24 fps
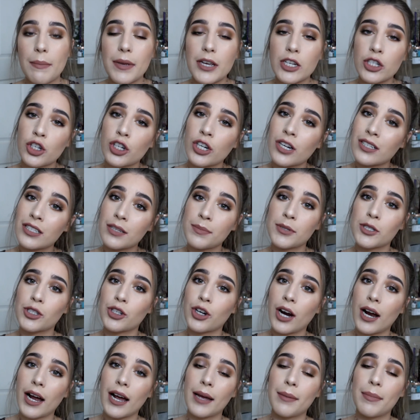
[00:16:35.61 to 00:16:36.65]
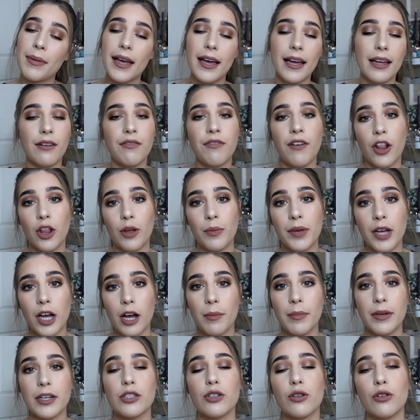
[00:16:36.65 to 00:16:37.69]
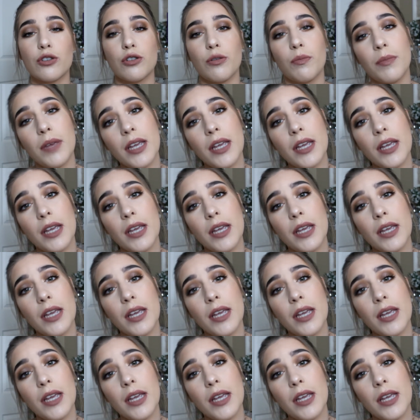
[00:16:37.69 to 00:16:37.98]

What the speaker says: Be sure to subscribe and follow me on my social